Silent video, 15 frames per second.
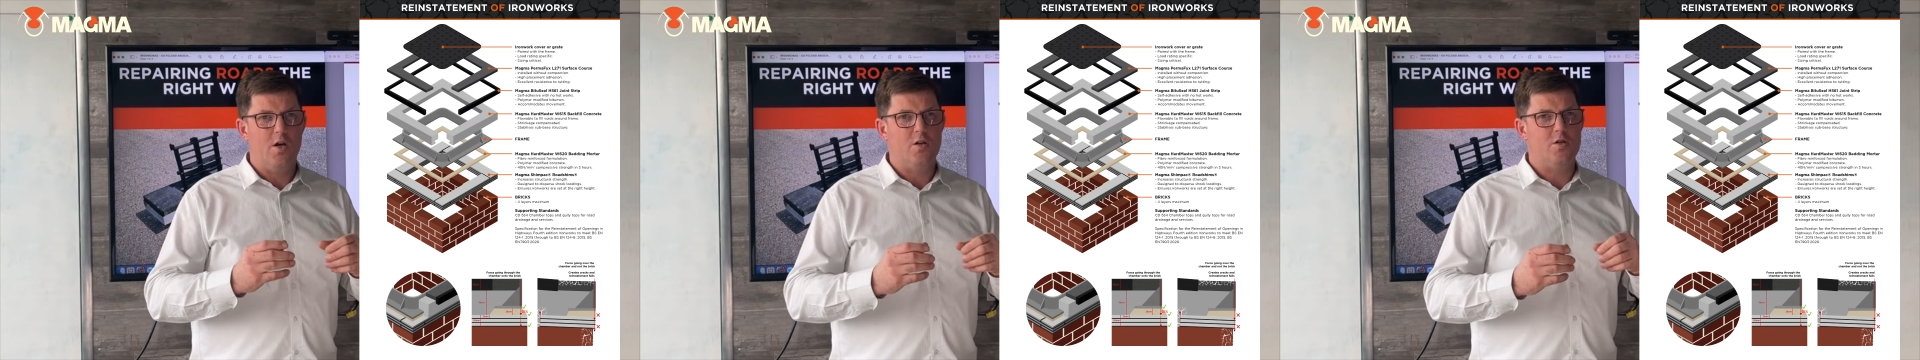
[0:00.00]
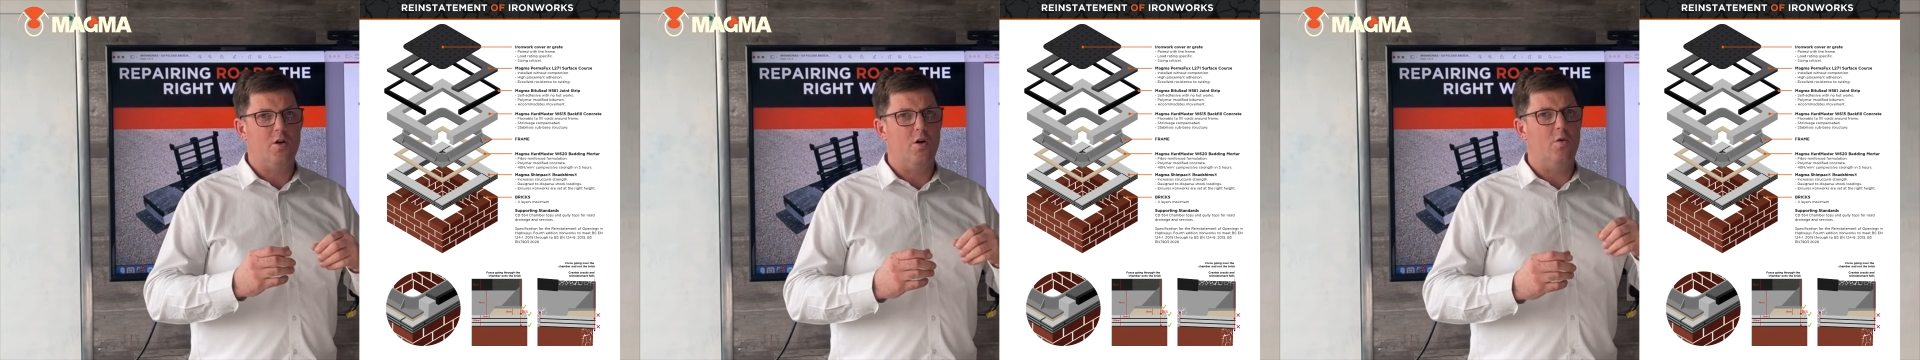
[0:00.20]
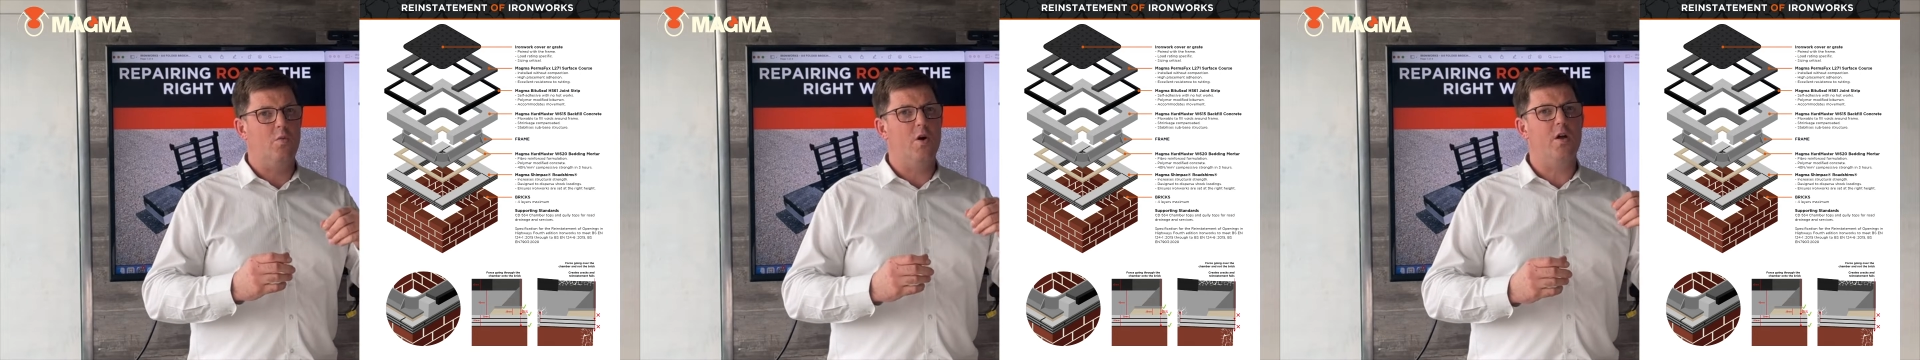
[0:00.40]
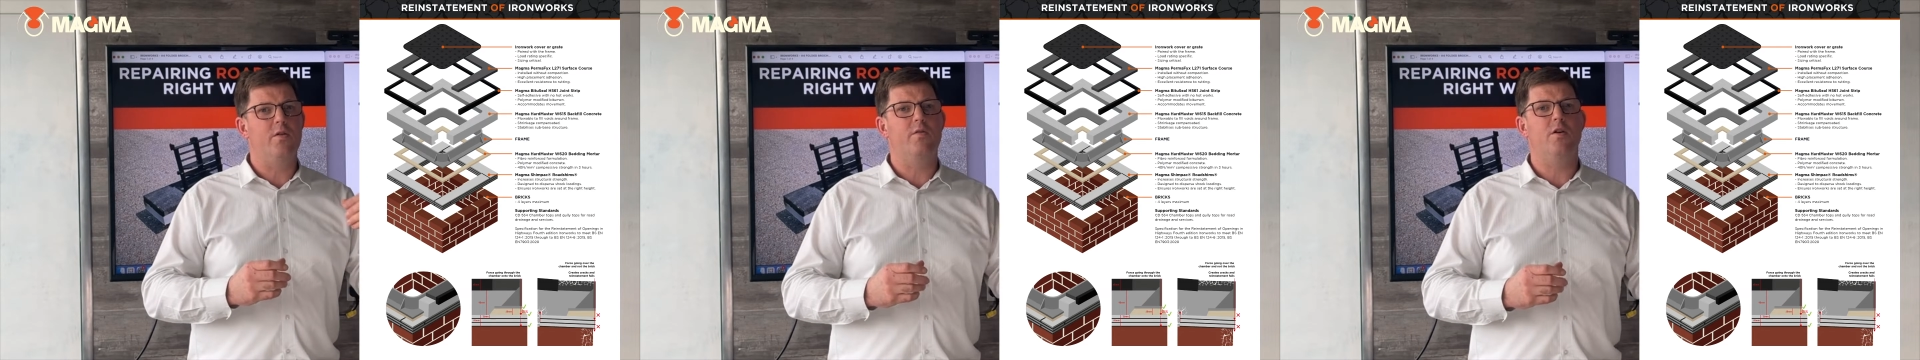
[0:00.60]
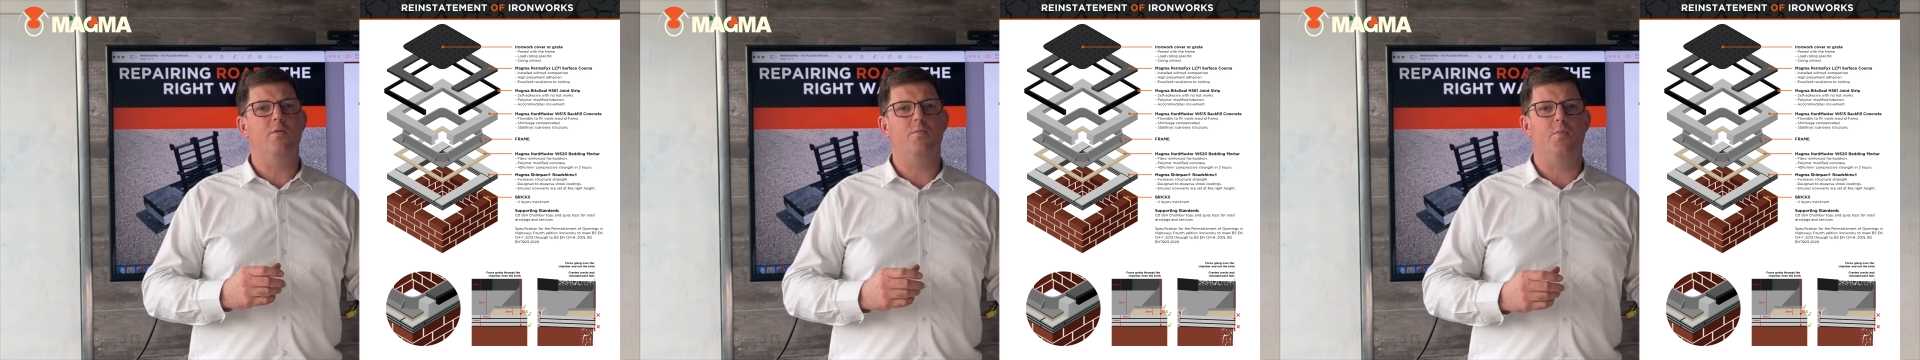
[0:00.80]
so
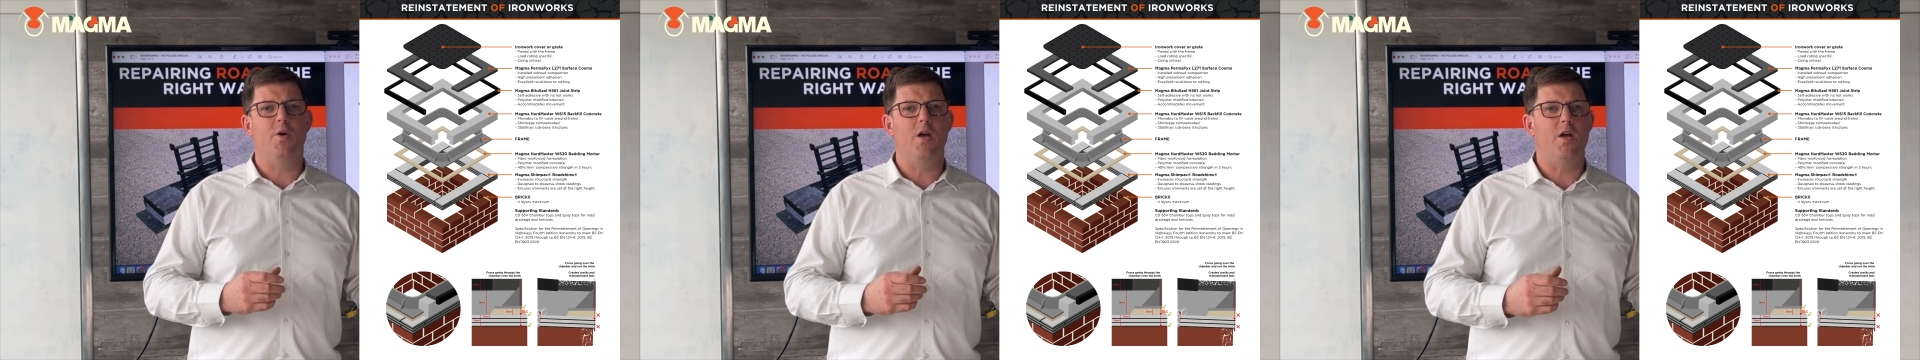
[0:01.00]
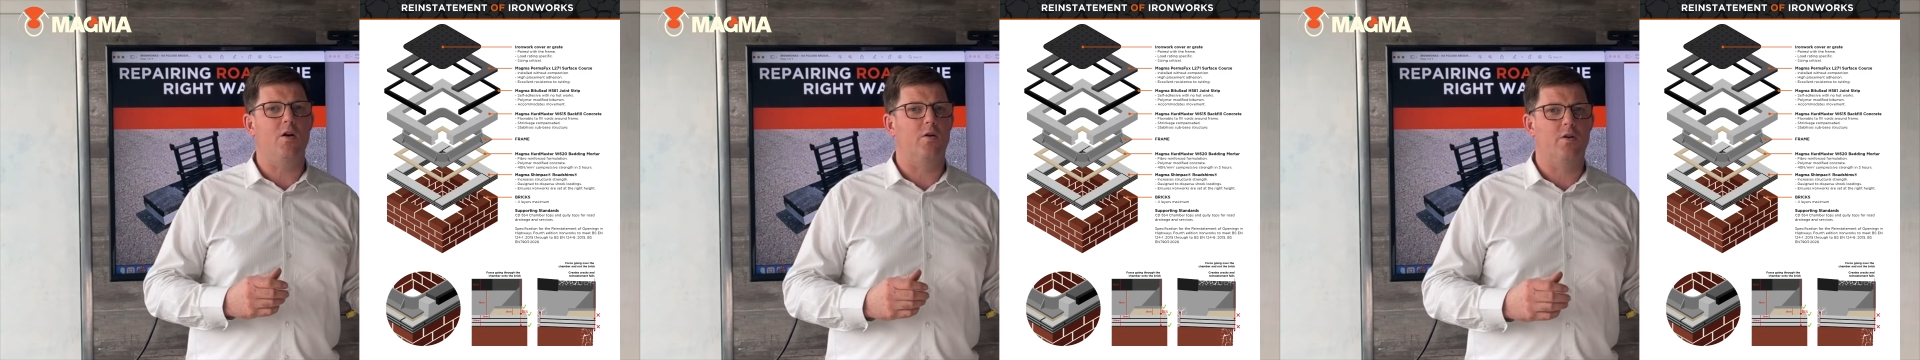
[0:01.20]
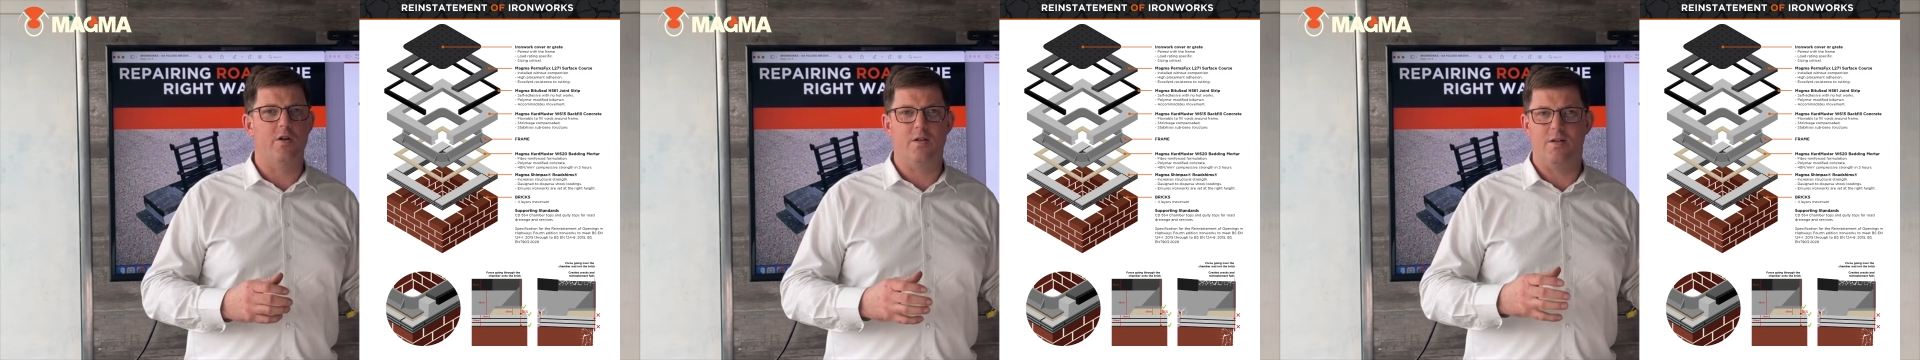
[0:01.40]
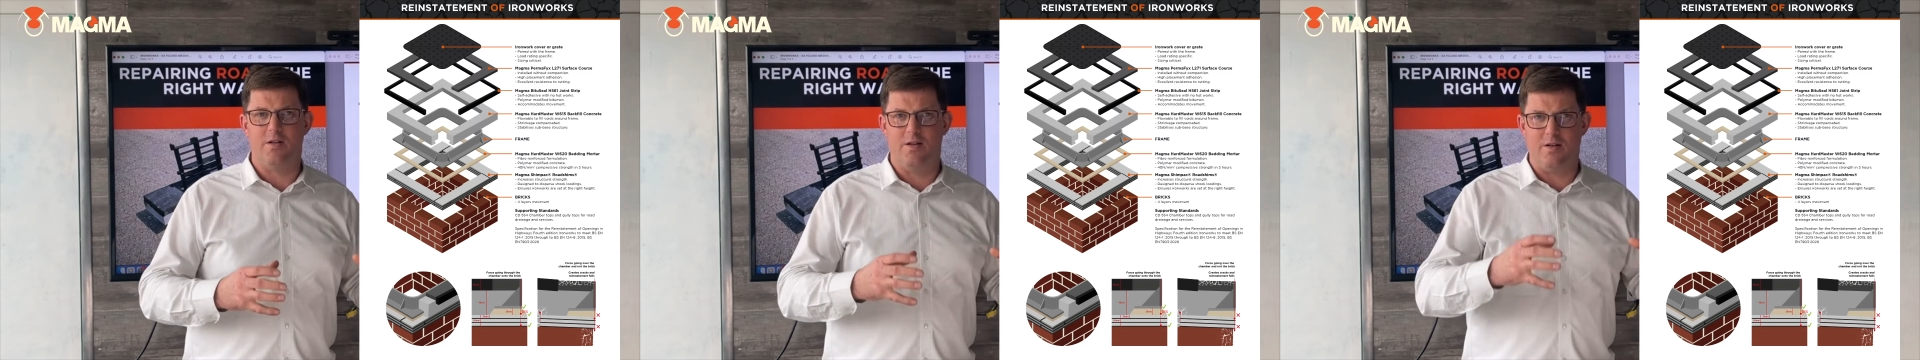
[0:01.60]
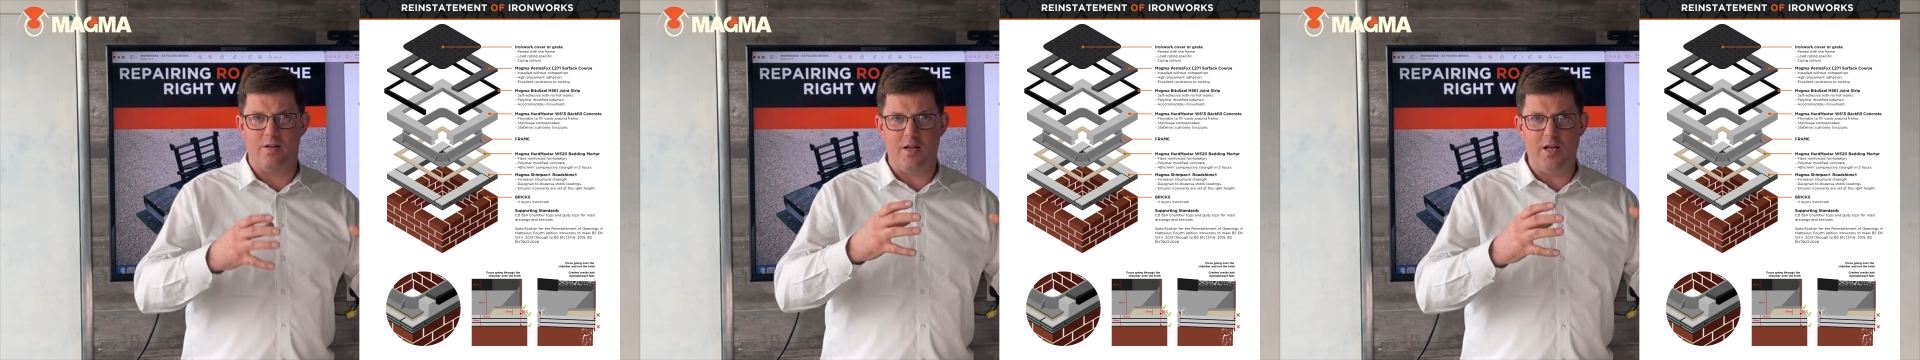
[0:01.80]
whether it be on a
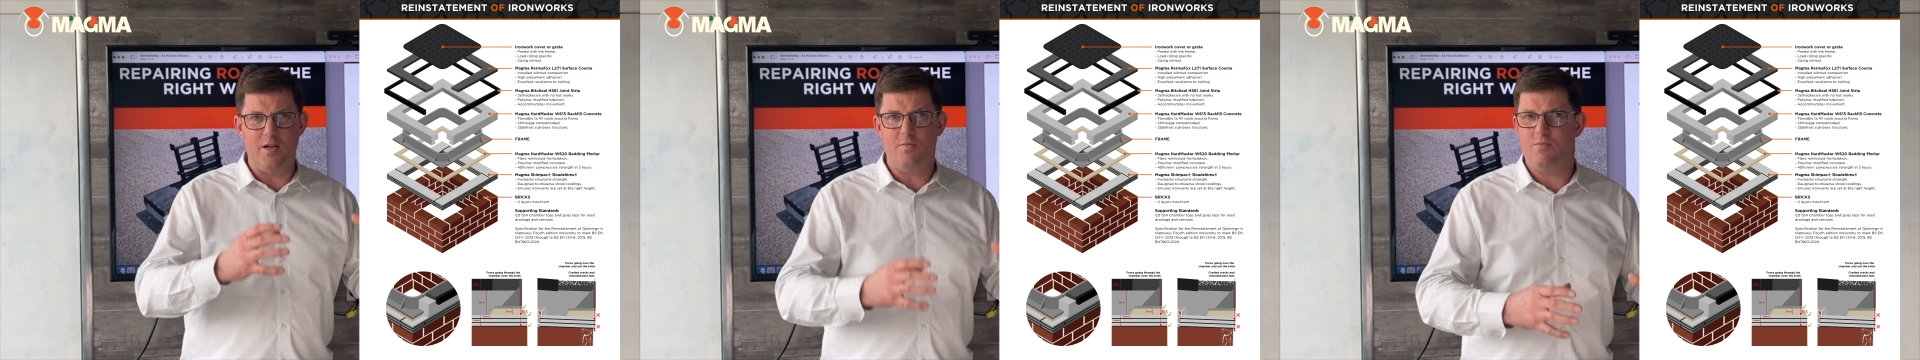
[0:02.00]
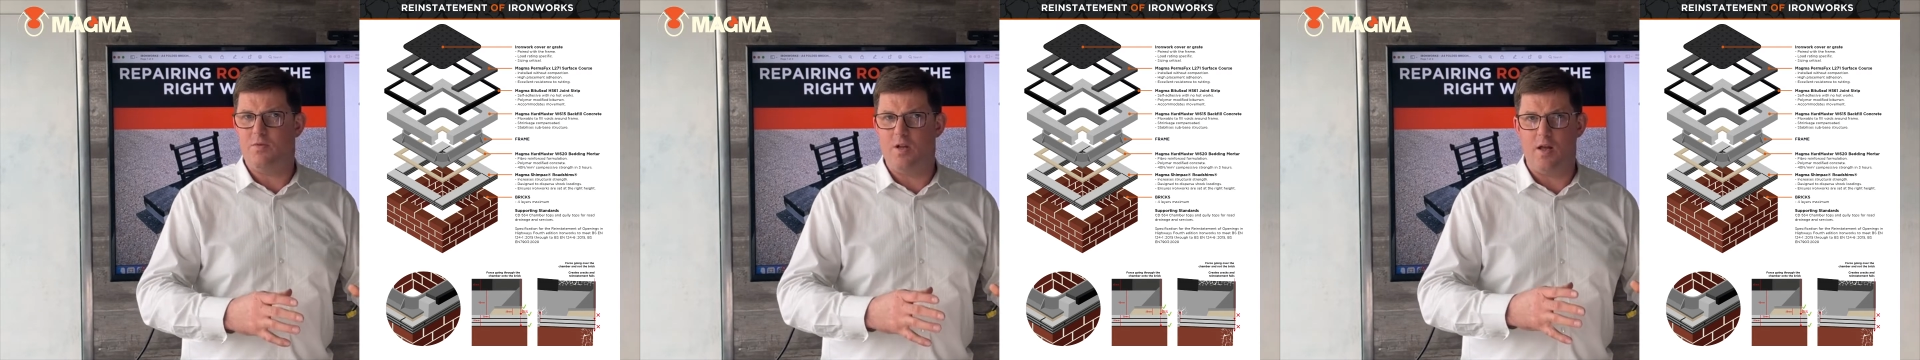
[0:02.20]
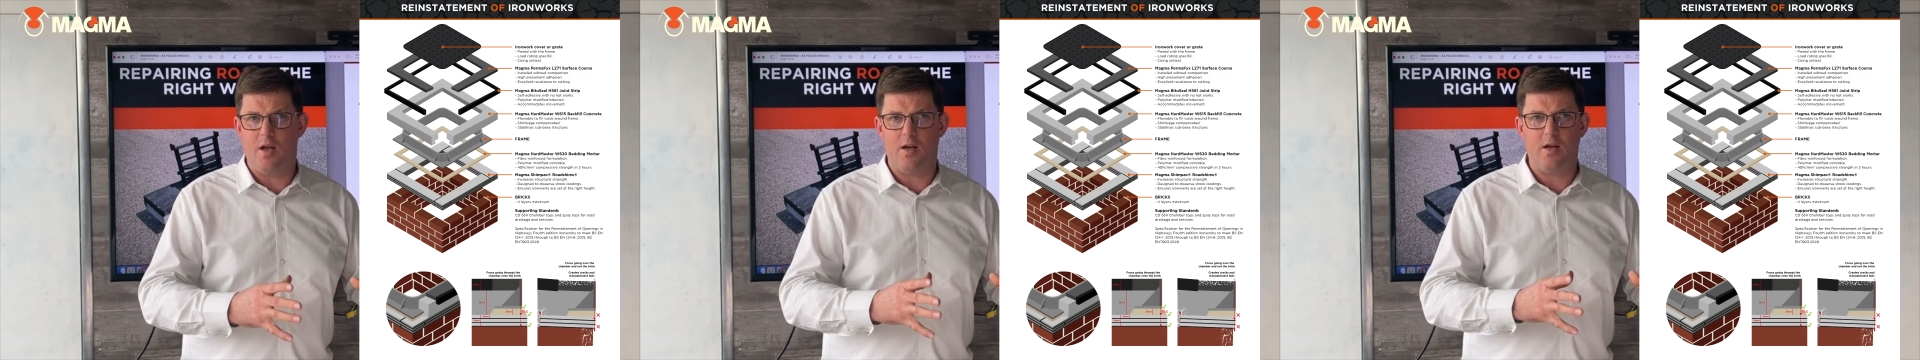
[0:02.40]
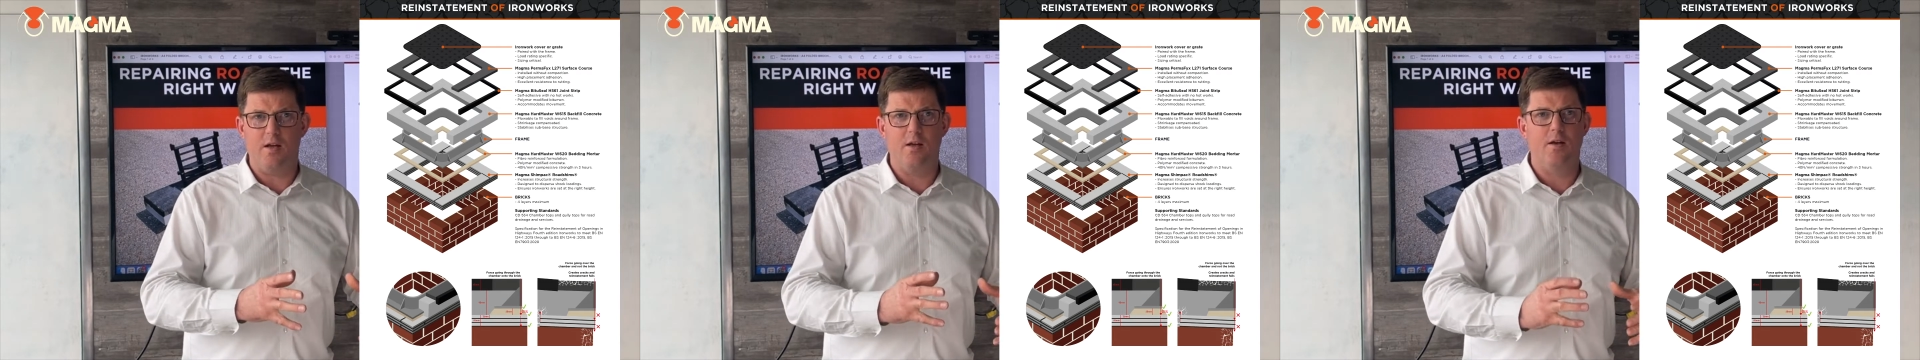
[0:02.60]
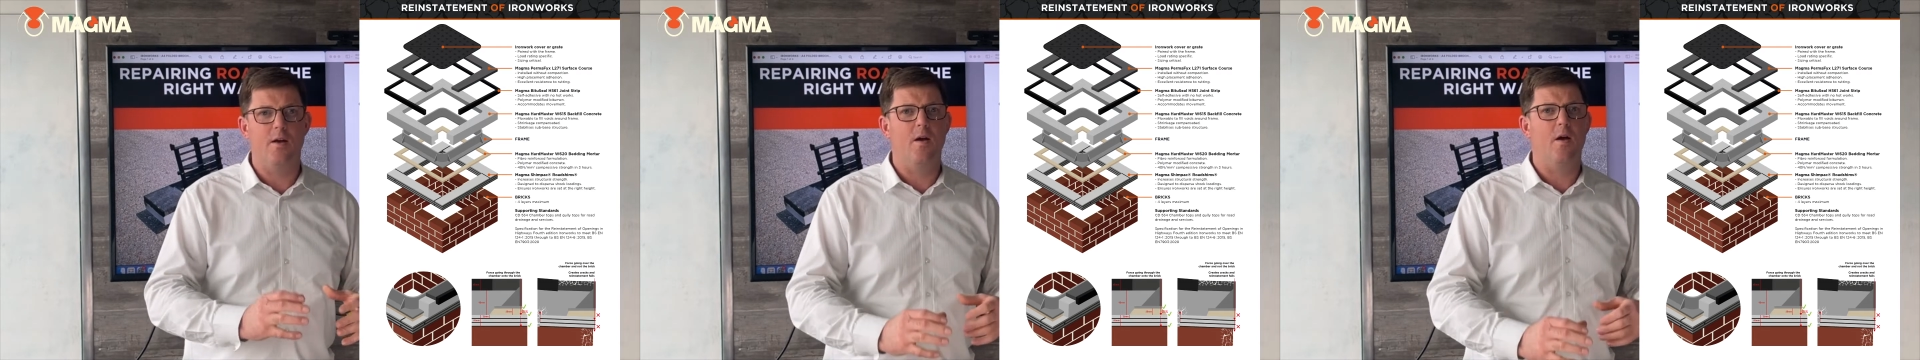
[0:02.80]
deep dig